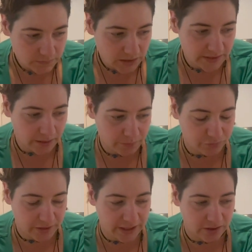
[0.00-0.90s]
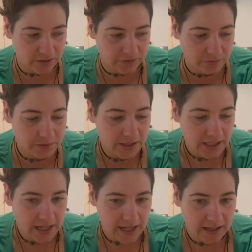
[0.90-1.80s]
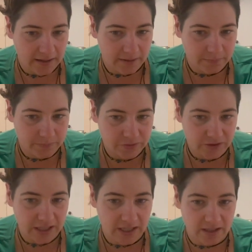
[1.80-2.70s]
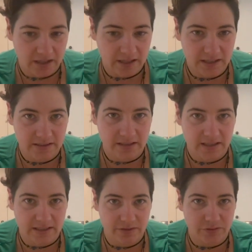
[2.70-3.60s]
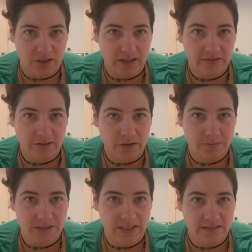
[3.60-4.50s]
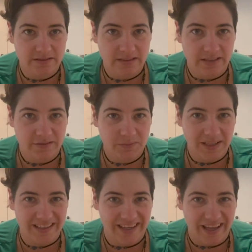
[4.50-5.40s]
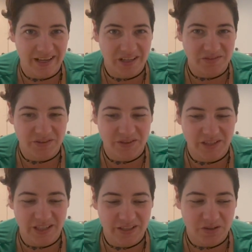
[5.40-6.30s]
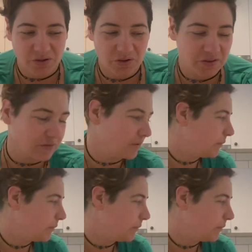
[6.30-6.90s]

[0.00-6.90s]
That was really awesome. So yeah, I'll give you guys an update next week. And I'm gonna let you go because my